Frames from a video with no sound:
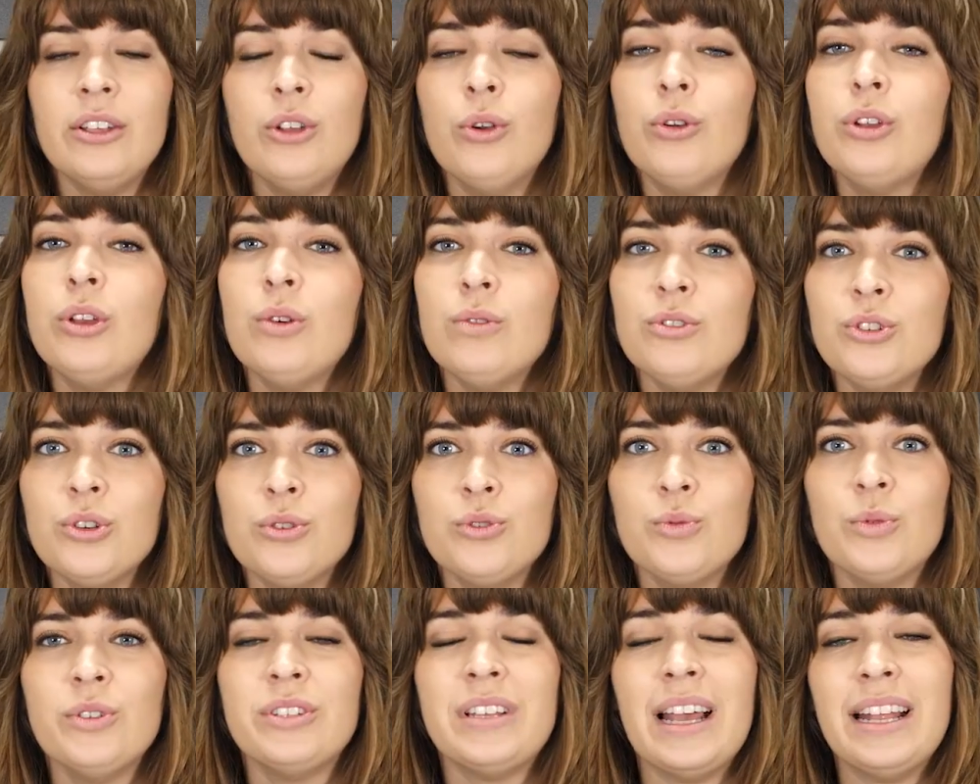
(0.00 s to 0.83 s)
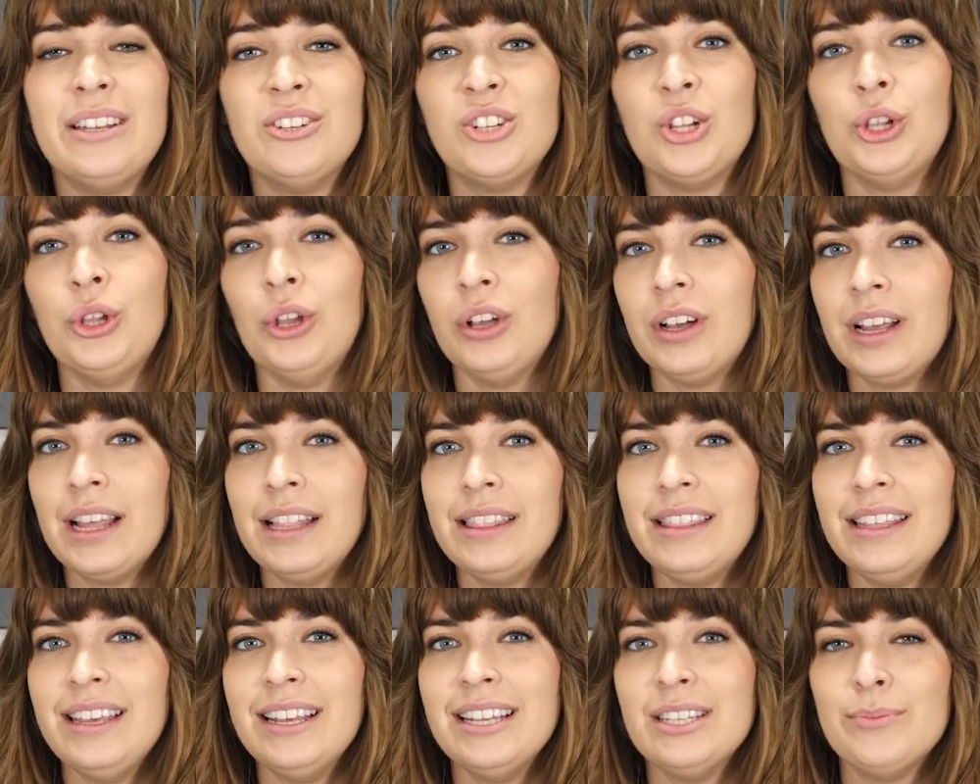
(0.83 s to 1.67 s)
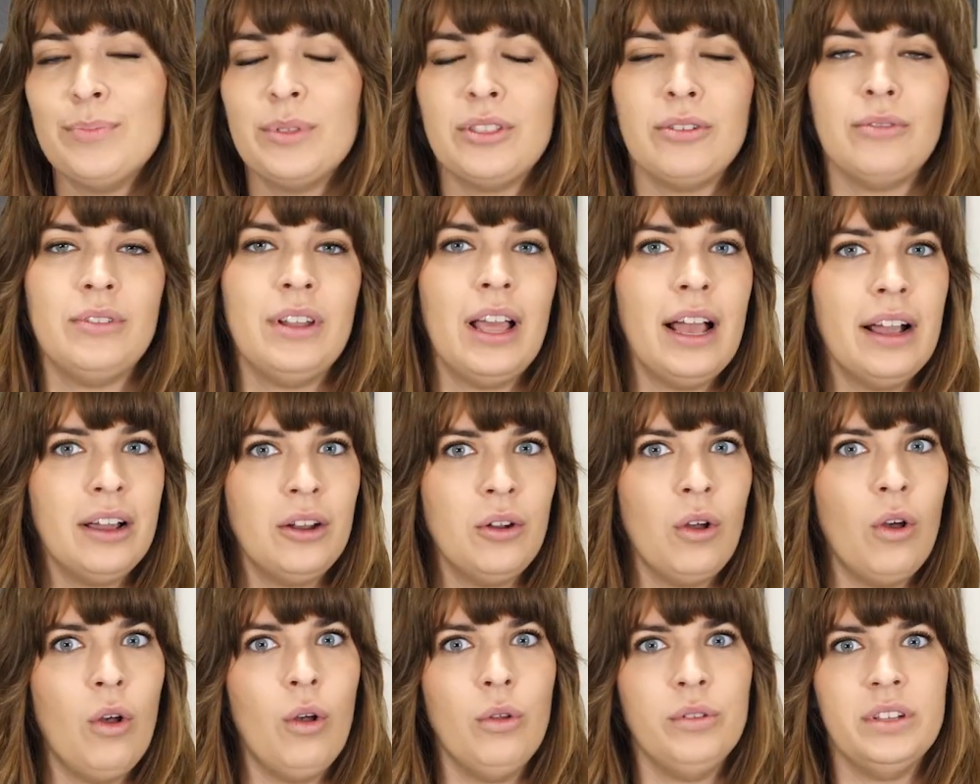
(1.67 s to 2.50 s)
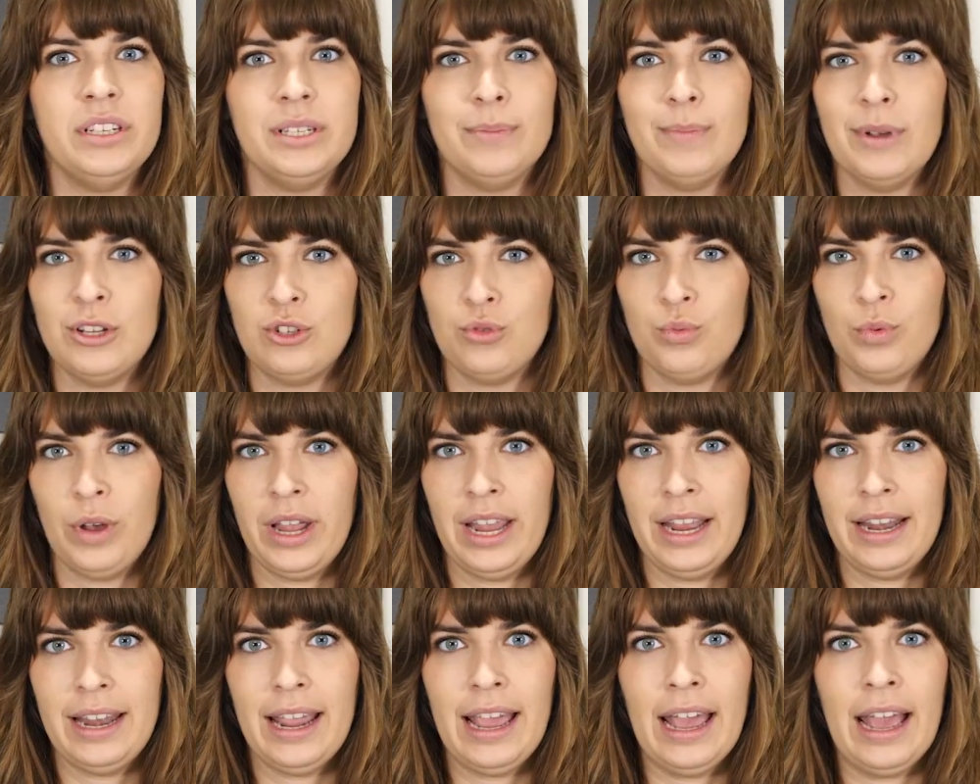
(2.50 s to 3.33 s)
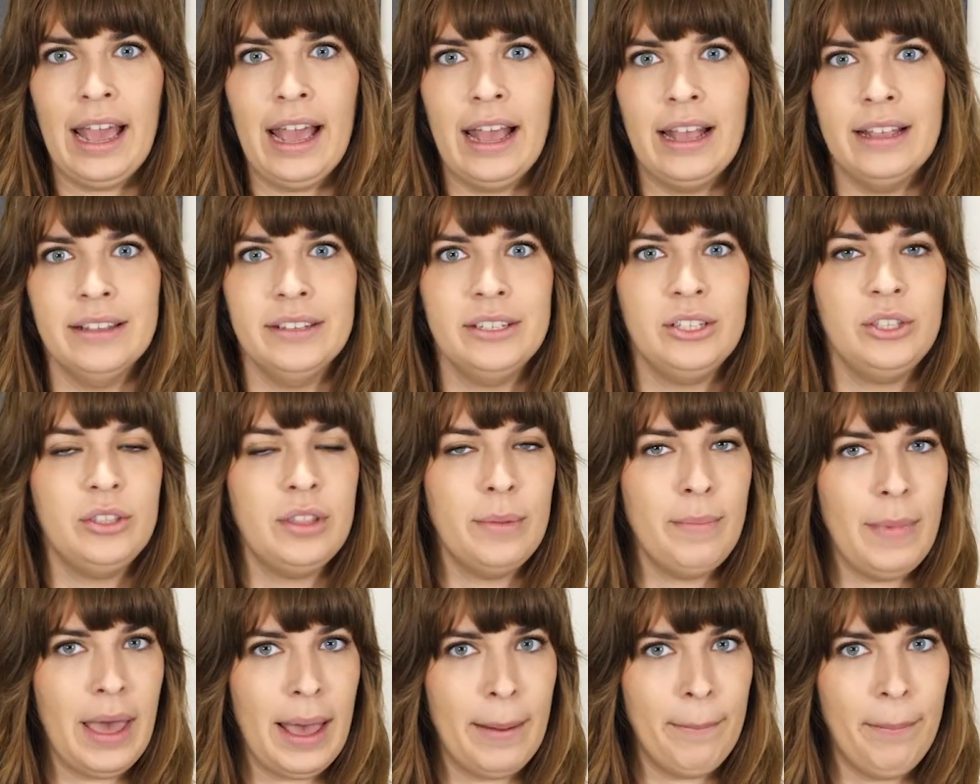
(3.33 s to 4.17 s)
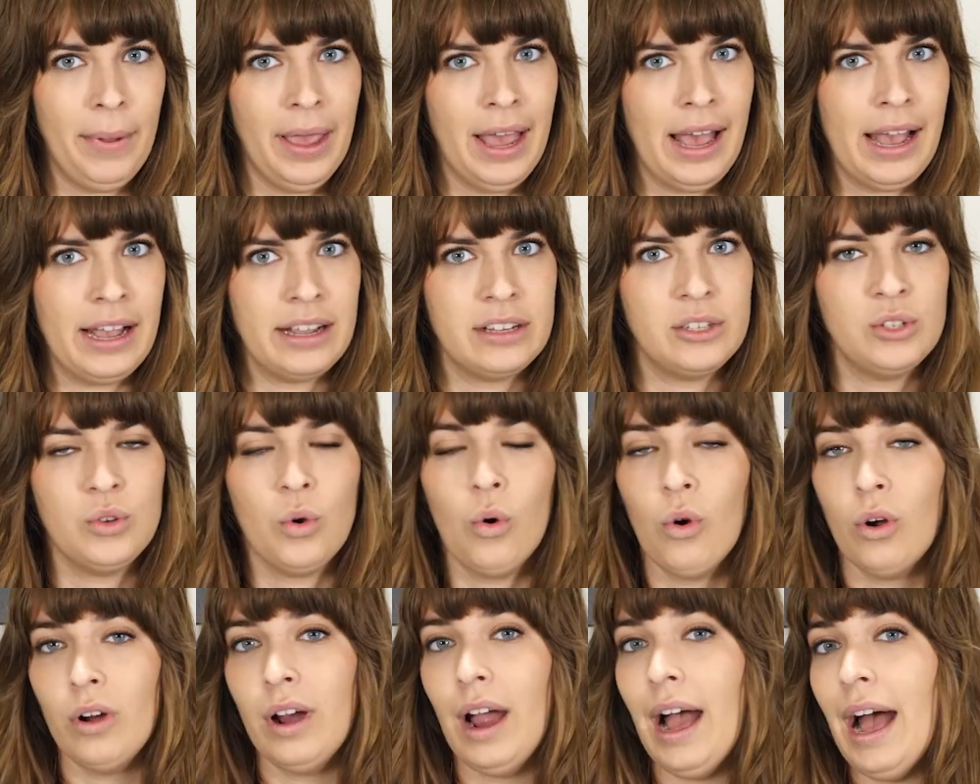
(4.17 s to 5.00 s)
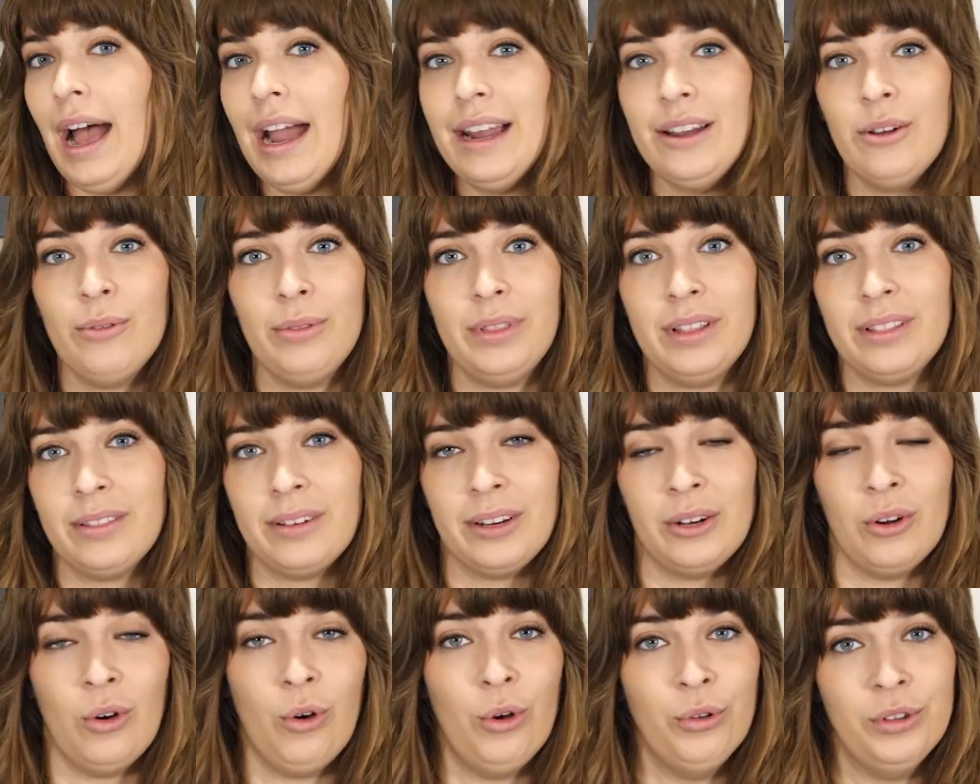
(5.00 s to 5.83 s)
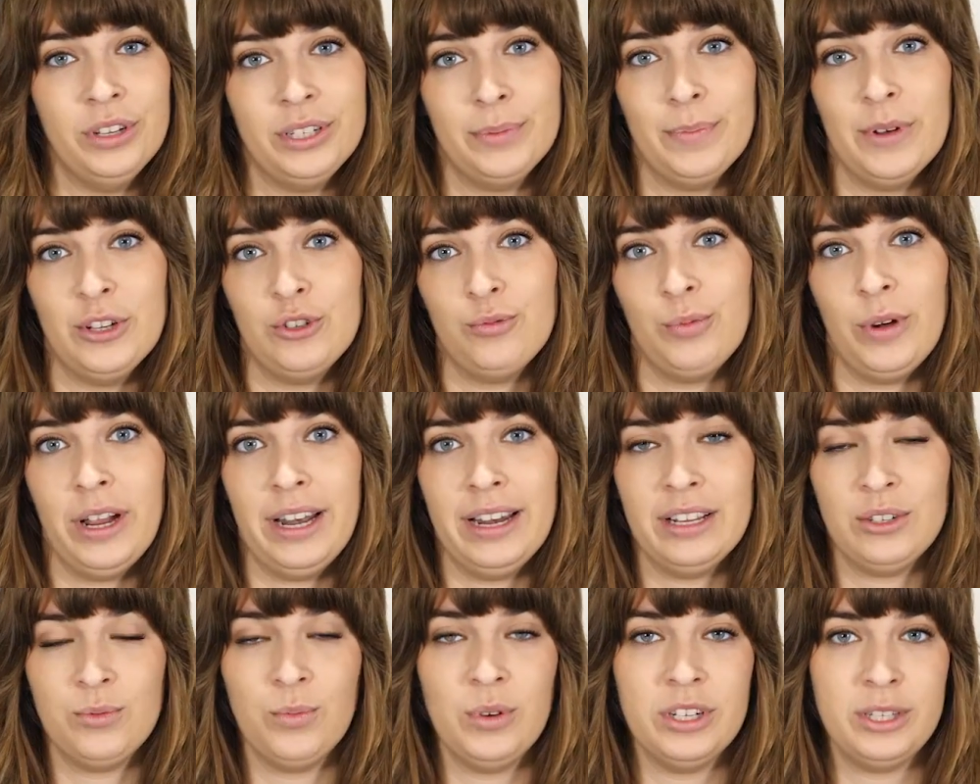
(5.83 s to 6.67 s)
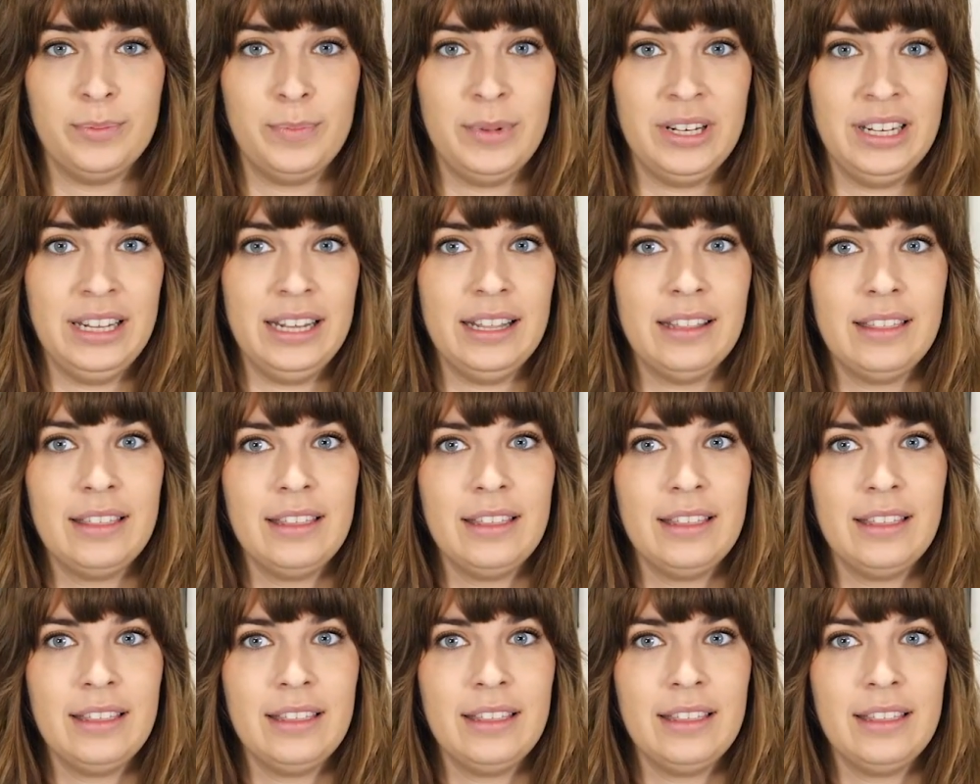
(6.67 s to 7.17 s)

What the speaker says: your users will tend to look at these, but they're not going to hold as much weight as the map packs, or I don't think they're going to hold as much weight as what's beneath.